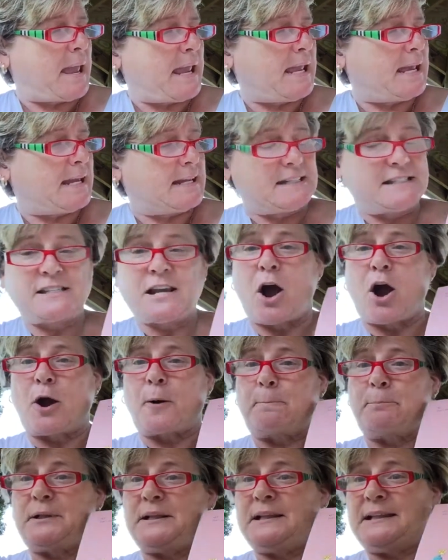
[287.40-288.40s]
bands
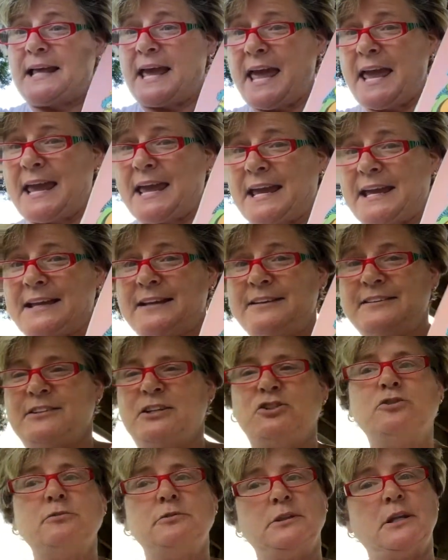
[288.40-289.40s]
are playing
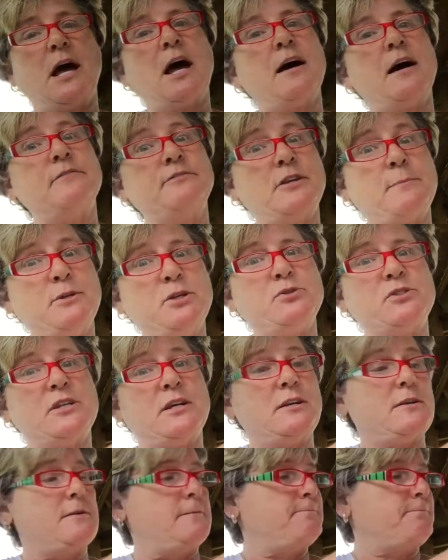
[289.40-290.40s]
because you love the
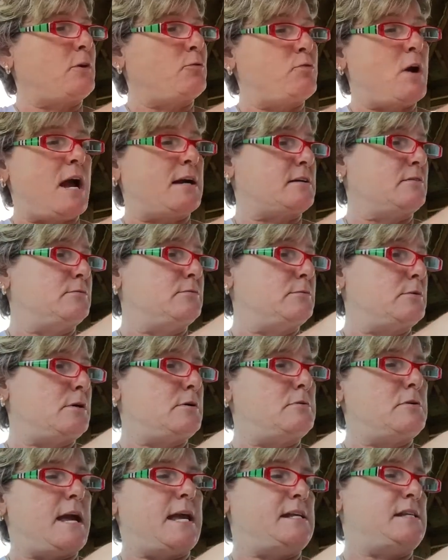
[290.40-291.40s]
music. Rock and
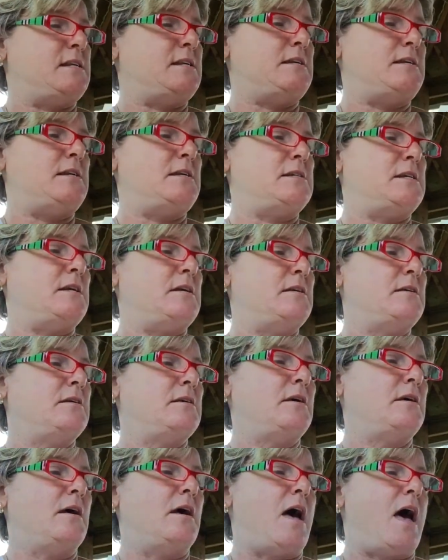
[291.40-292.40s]
roll, ACDC.
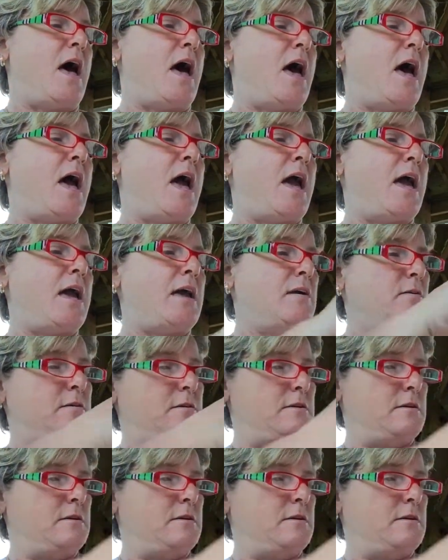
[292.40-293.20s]
Hi.